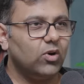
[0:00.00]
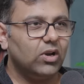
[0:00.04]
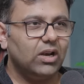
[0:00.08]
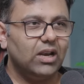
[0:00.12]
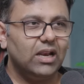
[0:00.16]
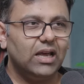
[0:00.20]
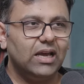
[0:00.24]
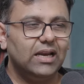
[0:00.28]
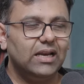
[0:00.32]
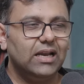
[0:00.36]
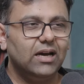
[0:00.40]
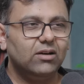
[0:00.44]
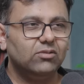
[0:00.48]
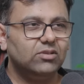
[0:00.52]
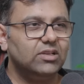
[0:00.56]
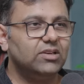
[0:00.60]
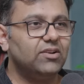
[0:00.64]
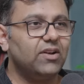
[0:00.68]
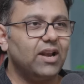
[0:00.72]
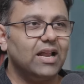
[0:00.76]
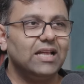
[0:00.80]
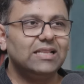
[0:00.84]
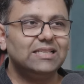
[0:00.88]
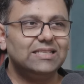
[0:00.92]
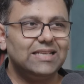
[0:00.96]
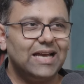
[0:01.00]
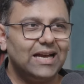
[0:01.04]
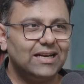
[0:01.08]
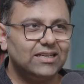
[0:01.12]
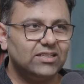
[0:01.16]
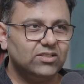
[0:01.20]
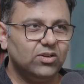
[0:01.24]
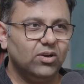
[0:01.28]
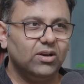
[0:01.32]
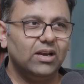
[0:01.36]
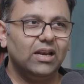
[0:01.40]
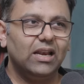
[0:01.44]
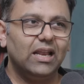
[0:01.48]
online, how they
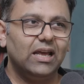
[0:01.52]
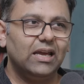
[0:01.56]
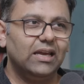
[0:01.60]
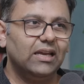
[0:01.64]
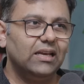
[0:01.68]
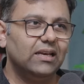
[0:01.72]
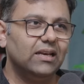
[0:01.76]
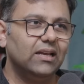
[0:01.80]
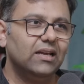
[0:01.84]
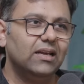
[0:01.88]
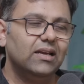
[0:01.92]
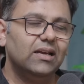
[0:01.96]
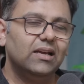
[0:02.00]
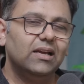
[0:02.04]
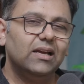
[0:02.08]
transact online,